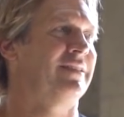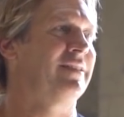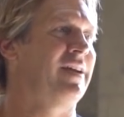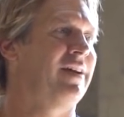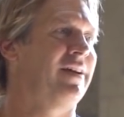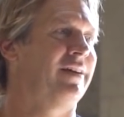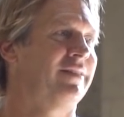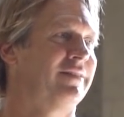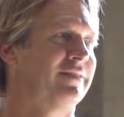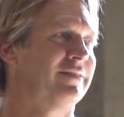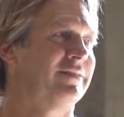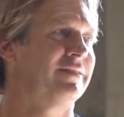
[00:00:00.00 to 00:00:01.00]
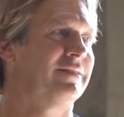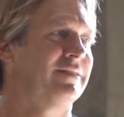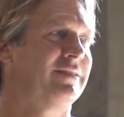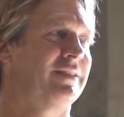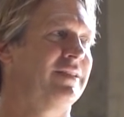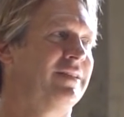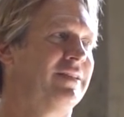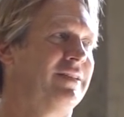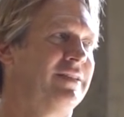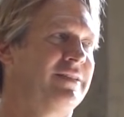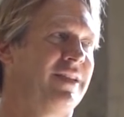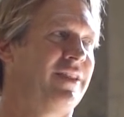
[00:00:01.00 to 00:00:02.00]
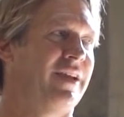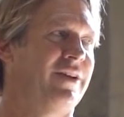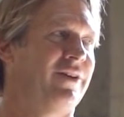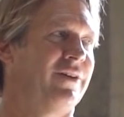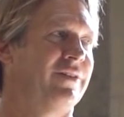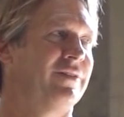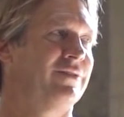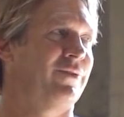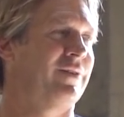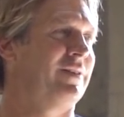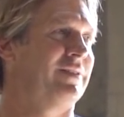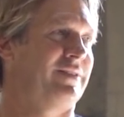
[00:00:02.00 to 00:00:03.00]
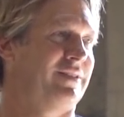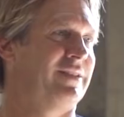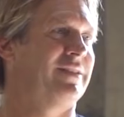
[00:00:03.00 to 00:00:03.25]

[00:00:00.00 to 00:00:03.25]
yeah. It's a thinker. This one is,